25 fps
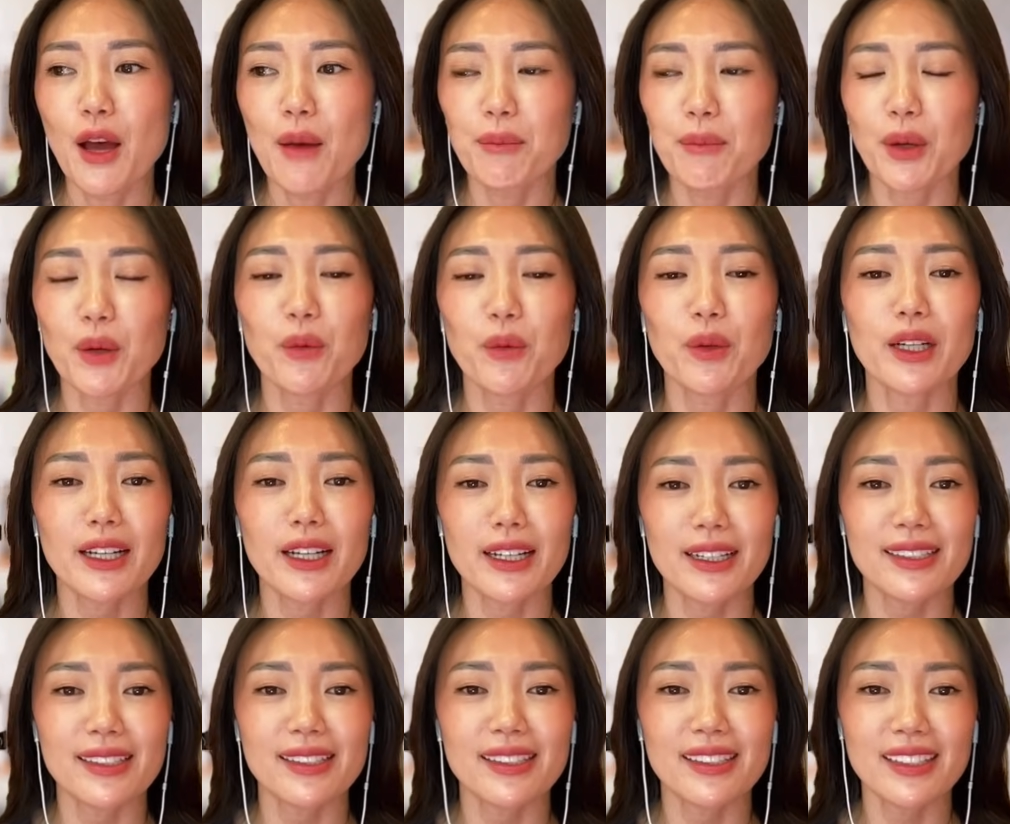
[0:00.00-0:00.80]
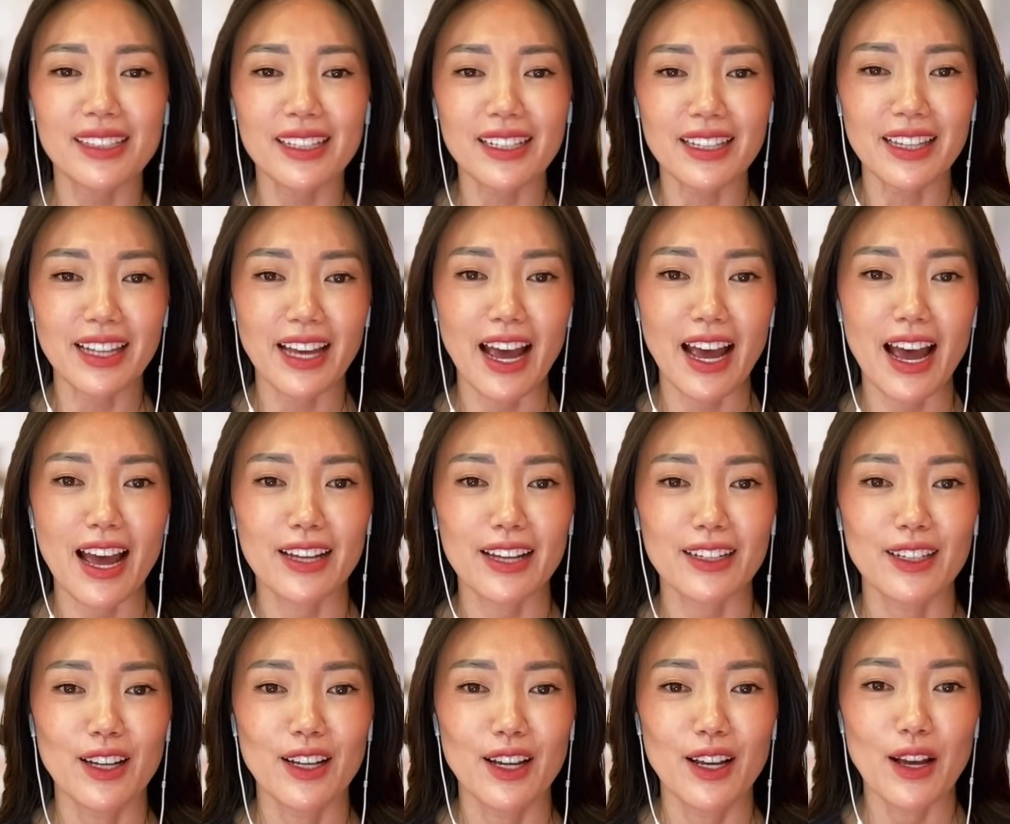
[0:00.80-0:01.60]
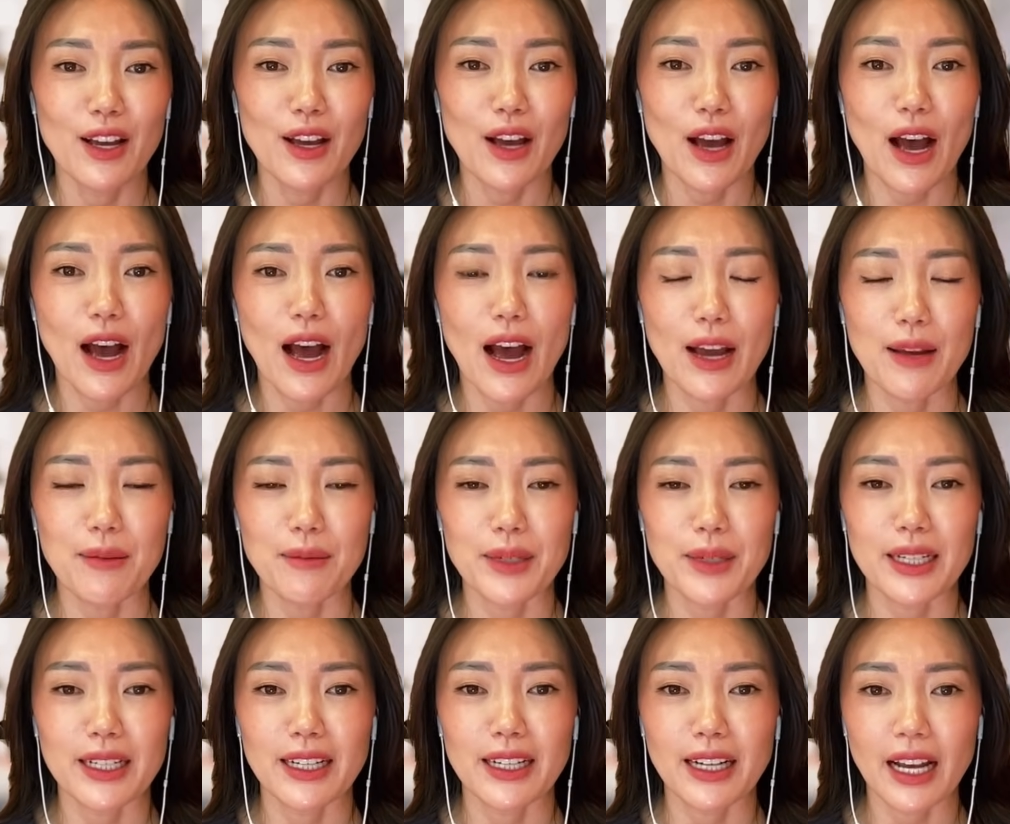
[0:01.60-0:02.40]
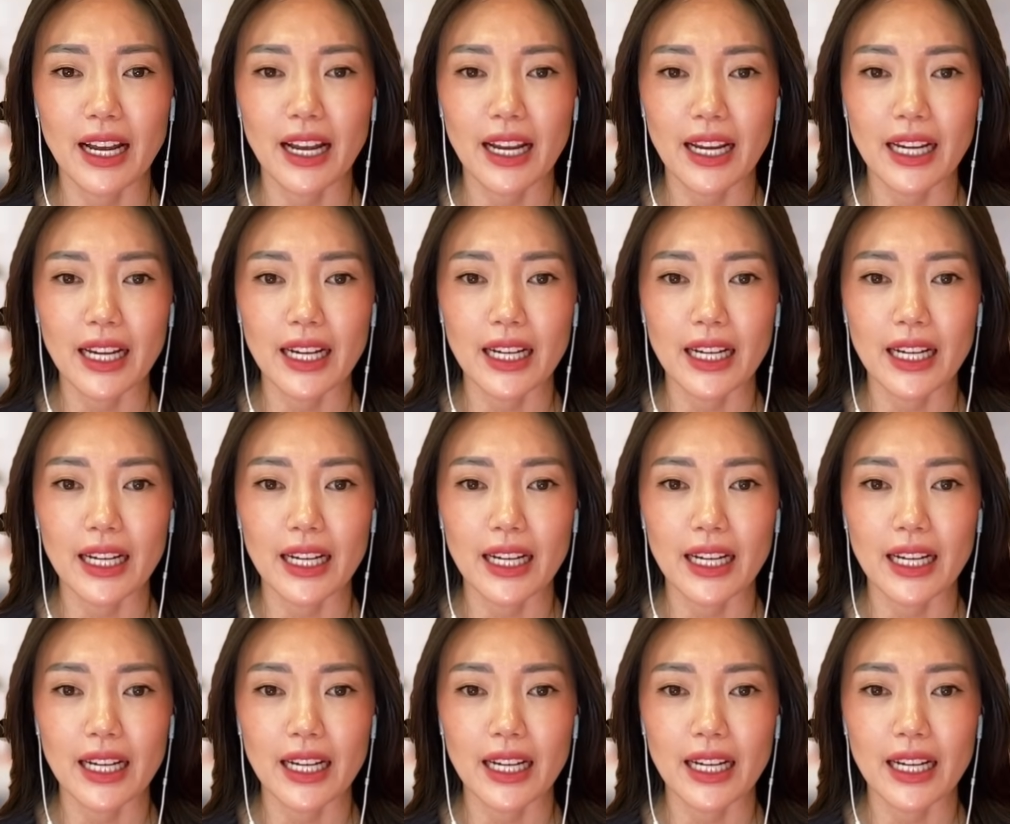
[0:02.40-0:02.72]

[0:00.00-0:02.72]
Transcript: But when I see that, I mean,